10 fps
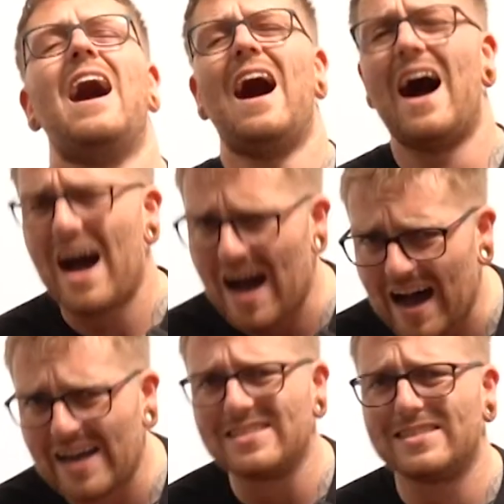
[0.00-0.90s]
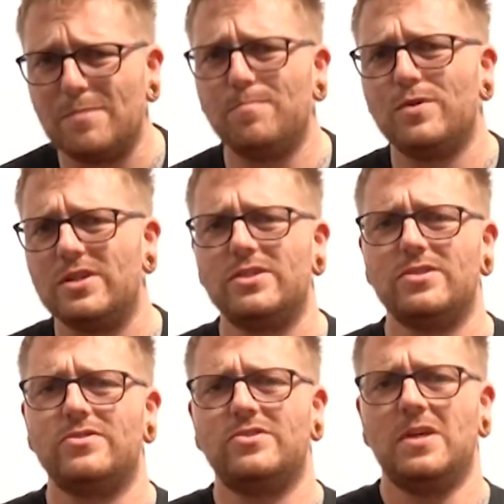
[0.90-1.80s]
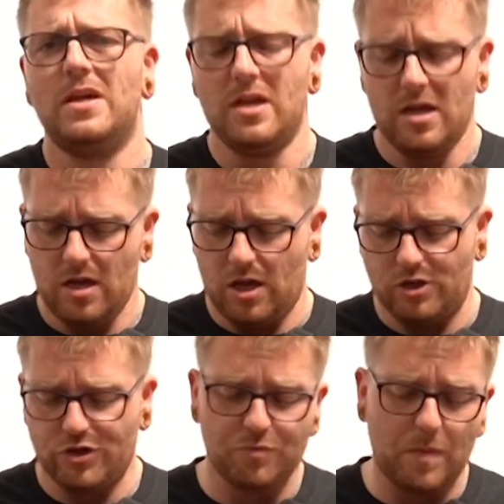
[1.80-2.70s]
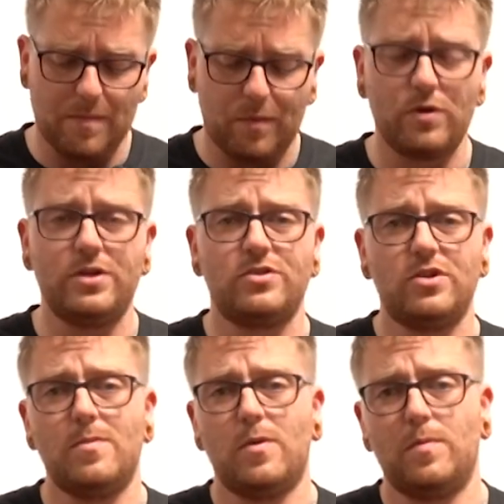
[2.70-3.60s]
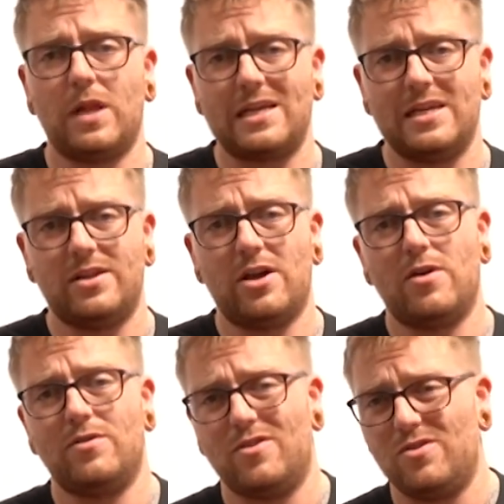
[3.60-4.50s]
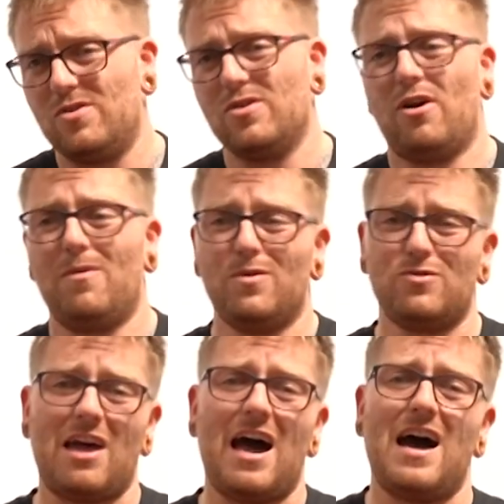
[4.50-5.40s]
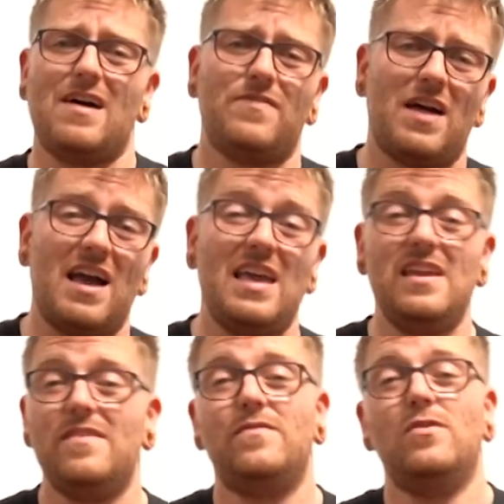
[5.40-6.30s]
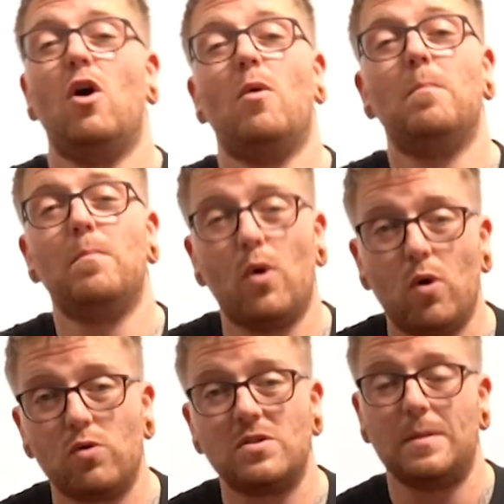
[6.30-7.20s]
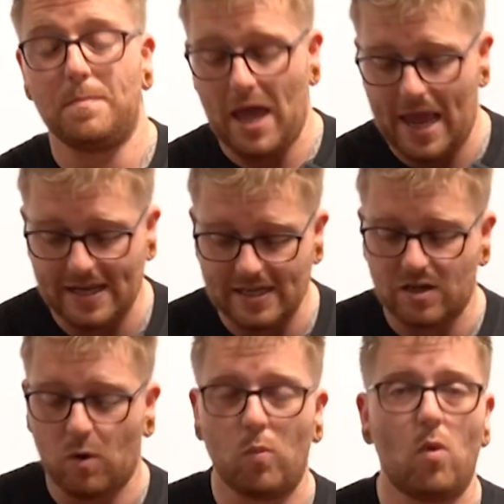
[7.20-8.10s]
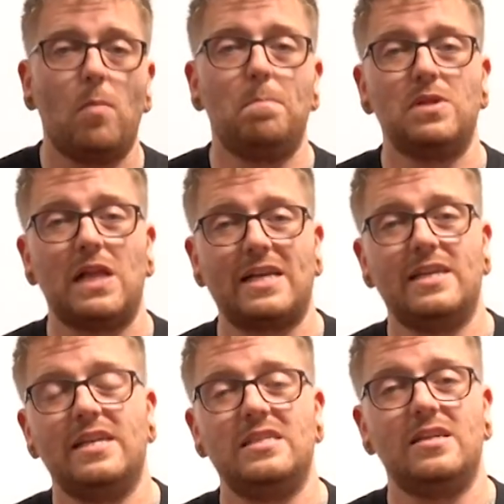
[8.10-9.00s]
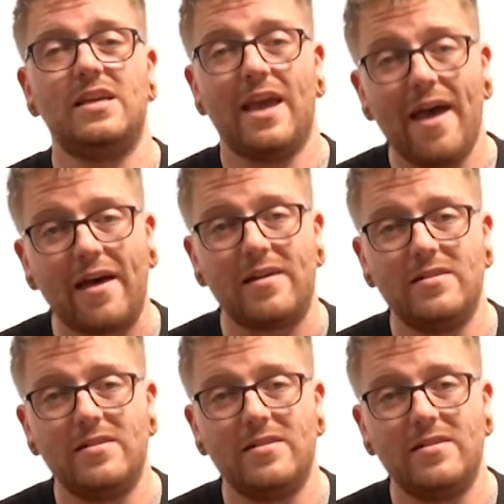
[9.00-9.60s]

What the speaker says: high temperatures, and just by putting the turbo blanket down, you can almost half that, if not more, depending on what blanket you get.